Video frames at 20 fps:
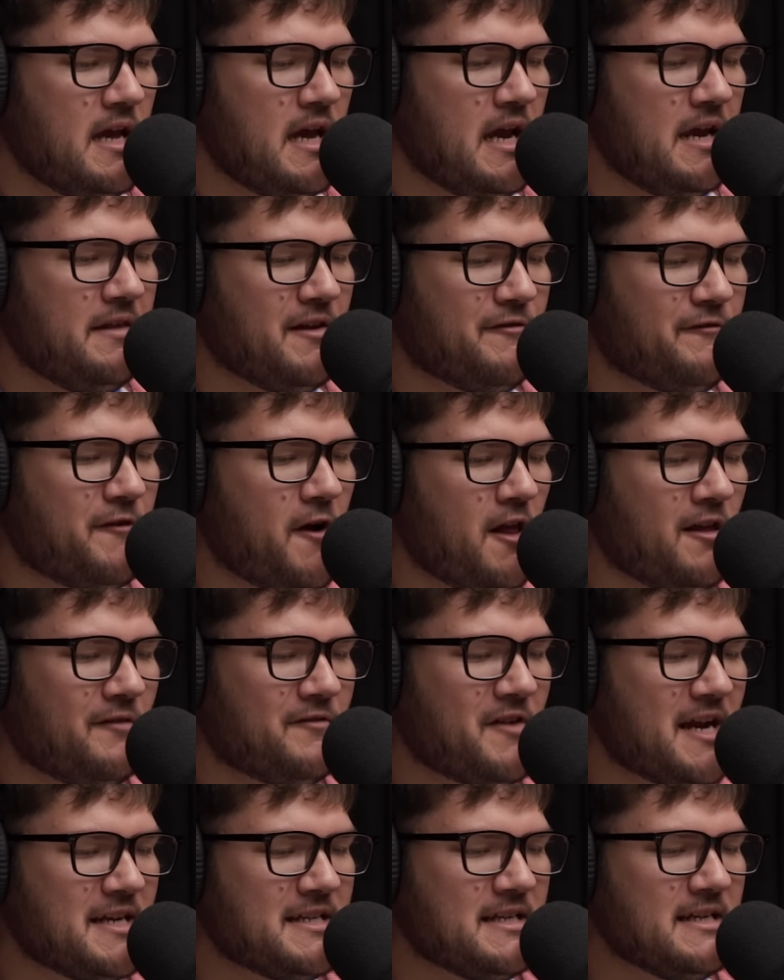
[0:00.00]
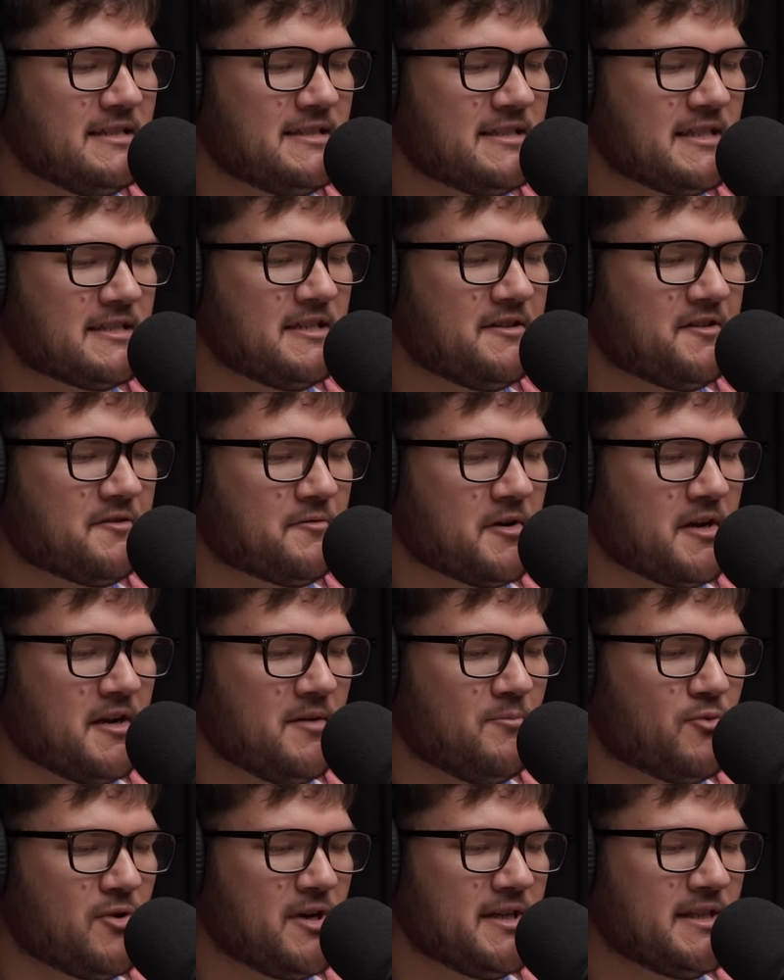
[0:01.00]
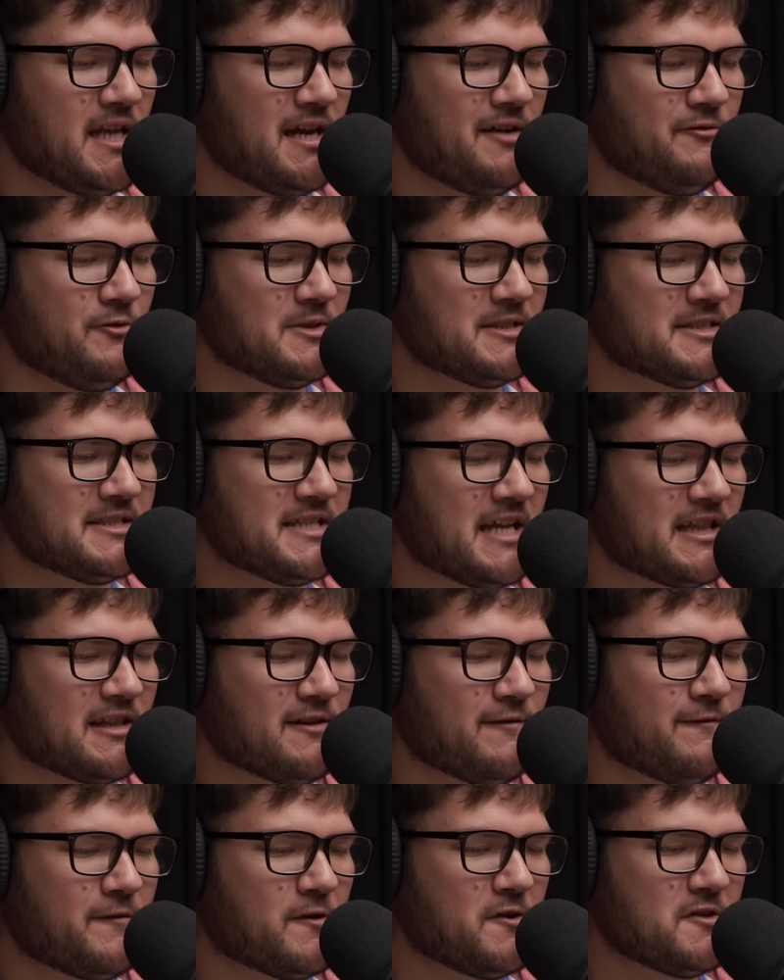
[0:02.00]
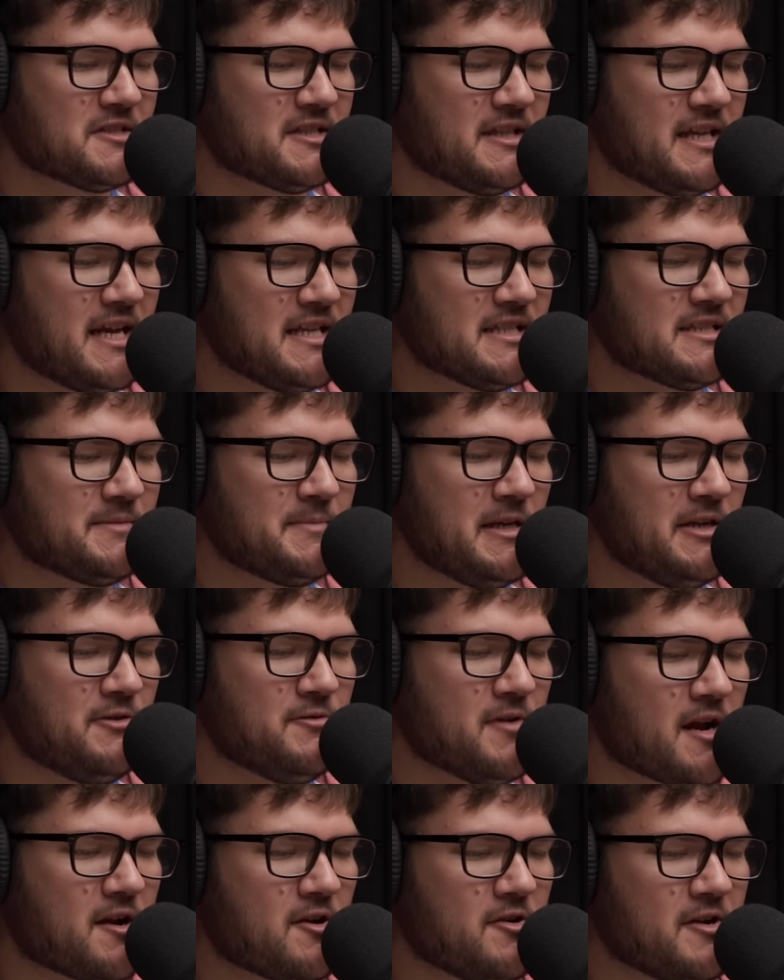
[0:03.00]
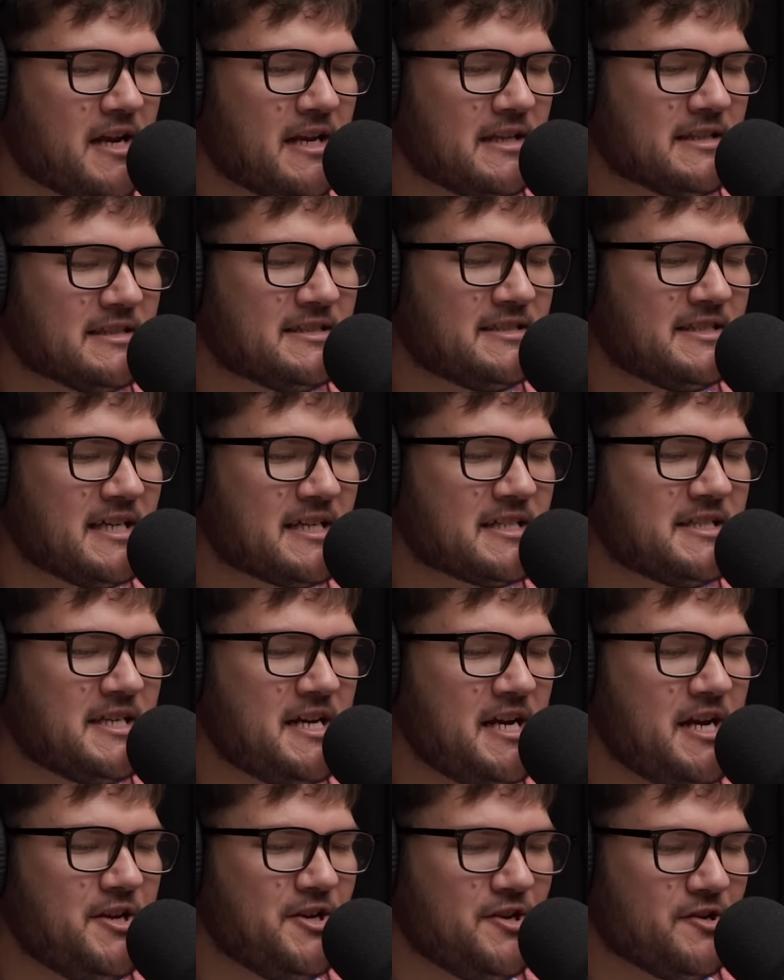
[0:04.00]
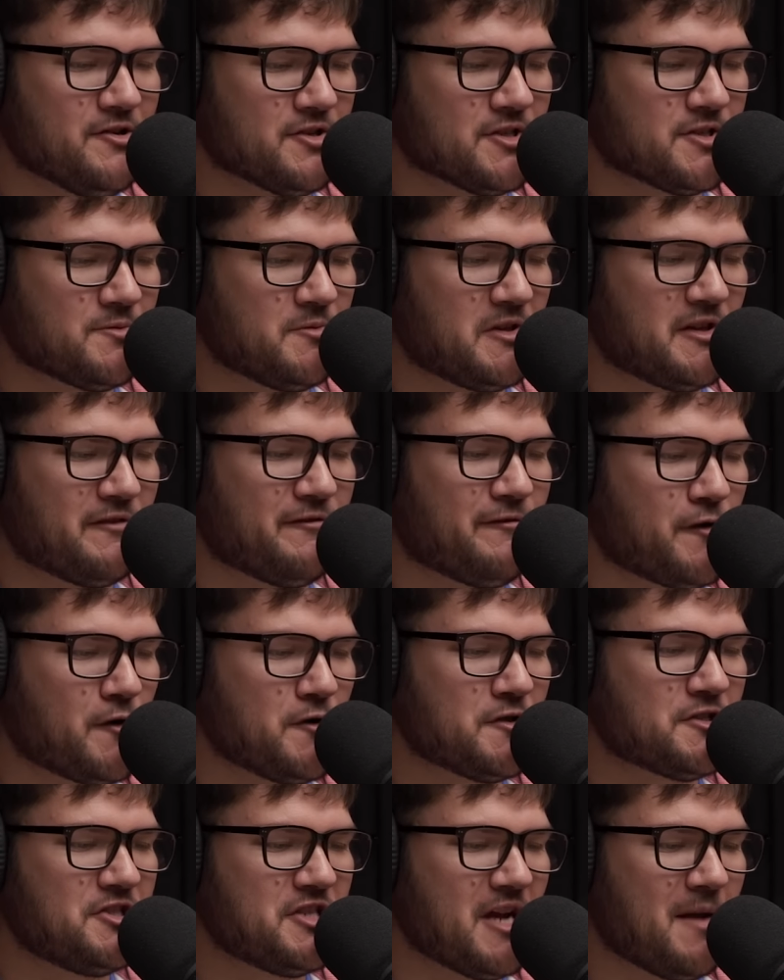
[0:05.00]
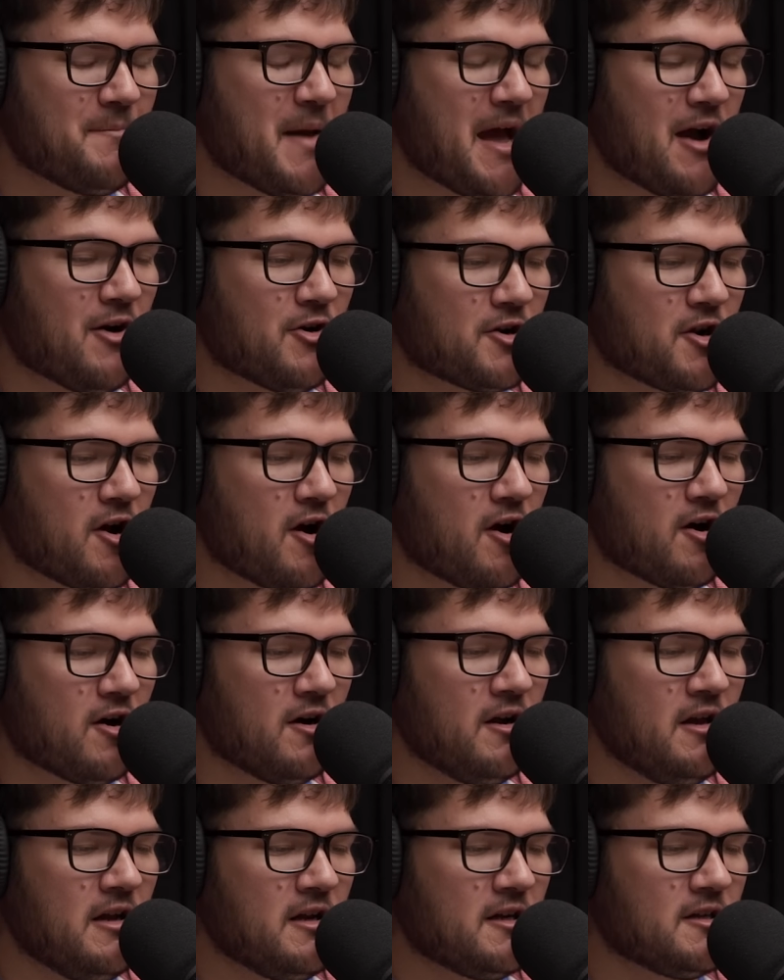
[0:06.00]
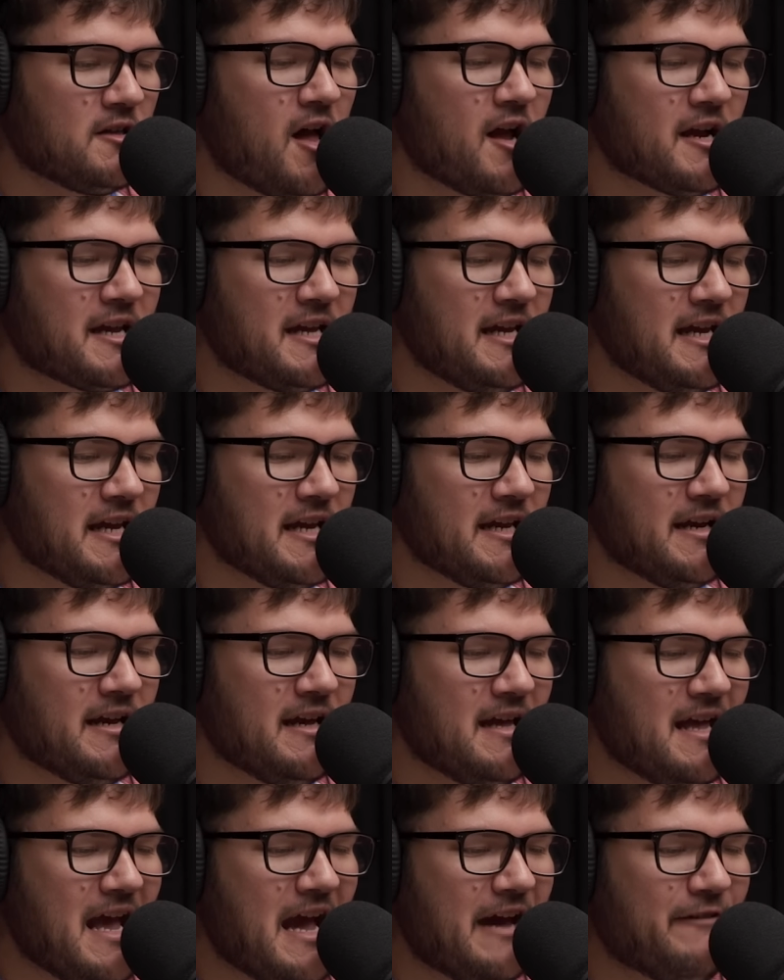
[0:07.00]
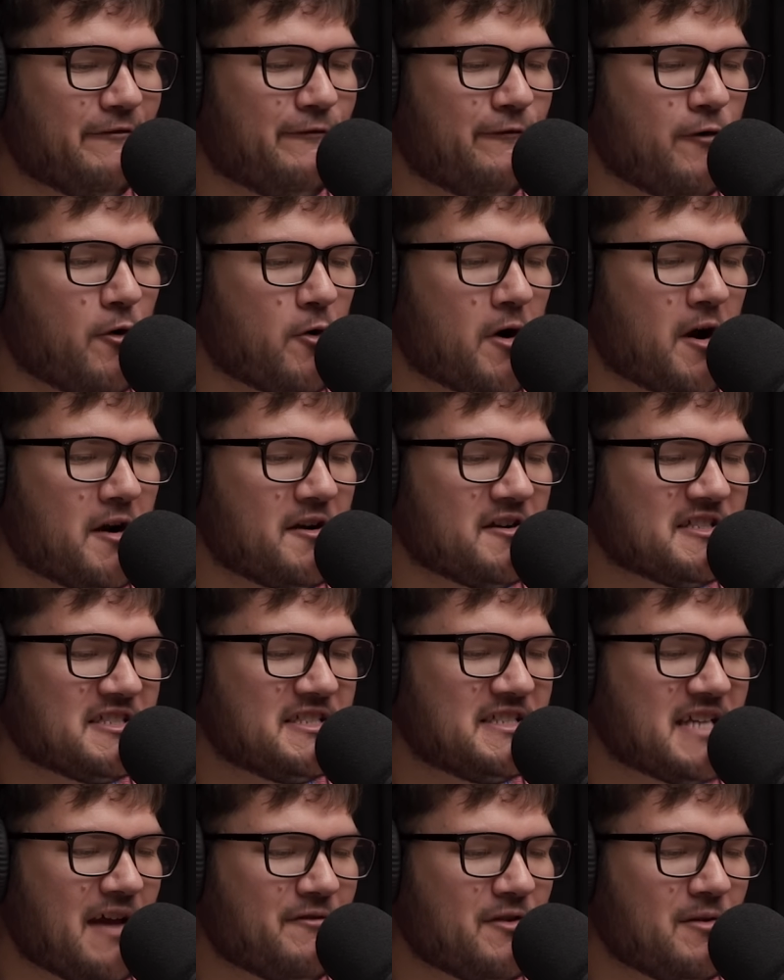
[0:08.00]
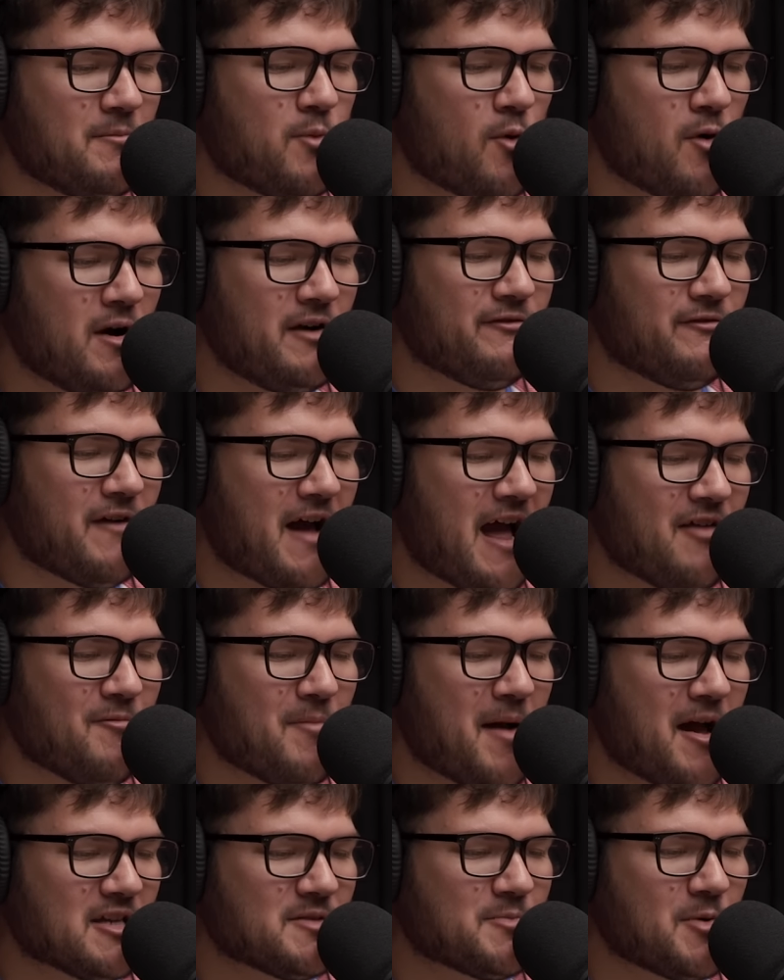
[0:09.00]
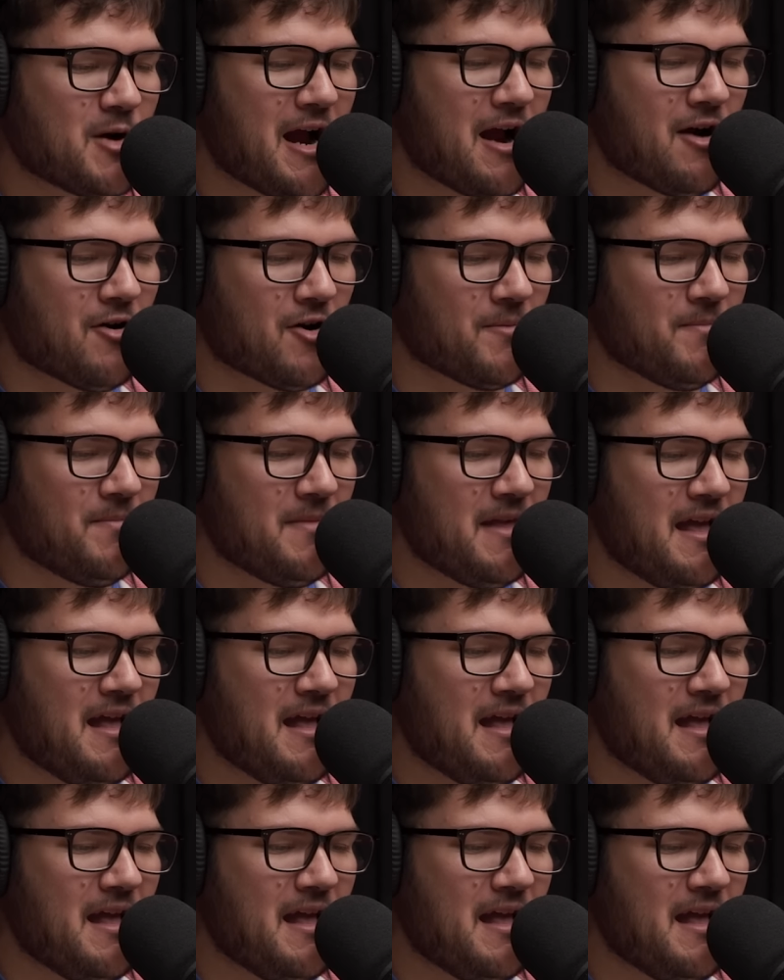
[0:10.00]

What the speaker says: In the fall of 1963, Breedlove would set the first land speed record in 16 years with the first jet-powered car clocking in at 407.5 miles per hour.